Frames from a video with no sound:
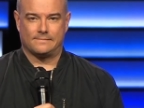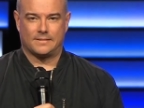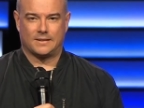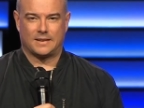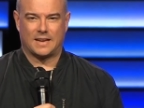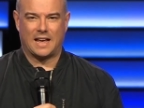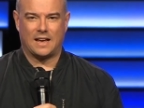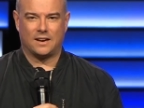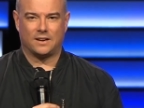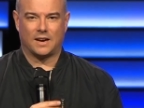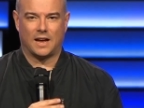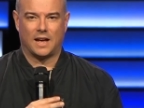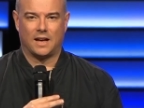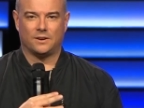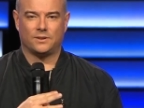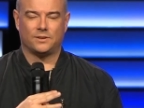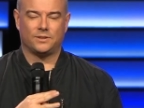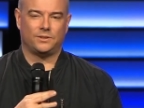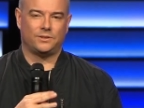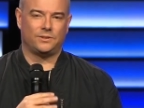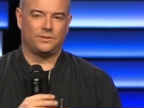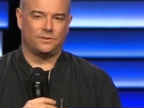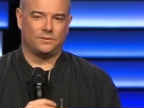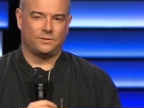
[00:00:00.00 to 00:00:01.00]
How, how
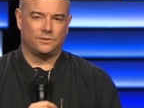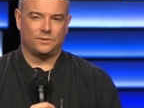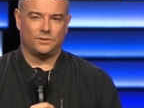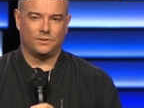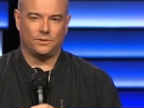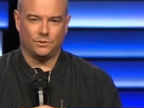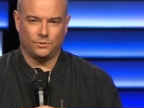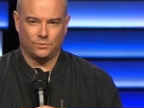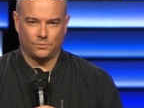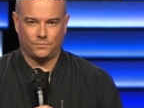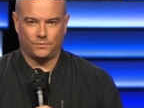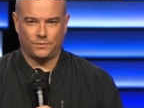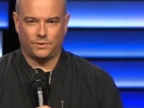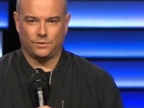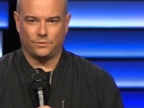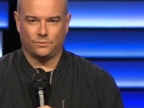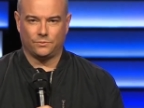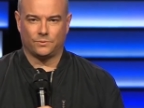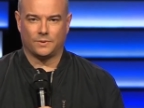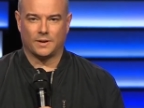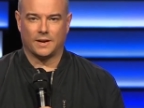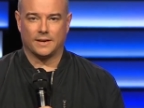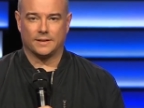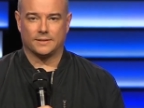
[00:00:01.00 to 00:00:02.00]
do you view
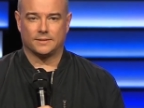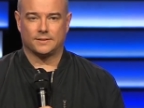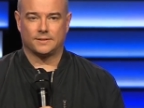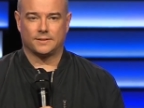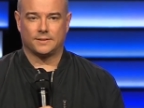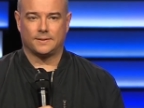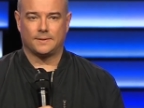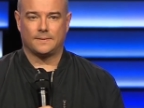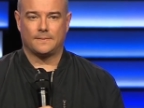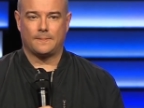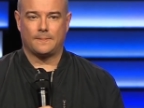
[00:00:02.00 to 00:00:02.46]
rest?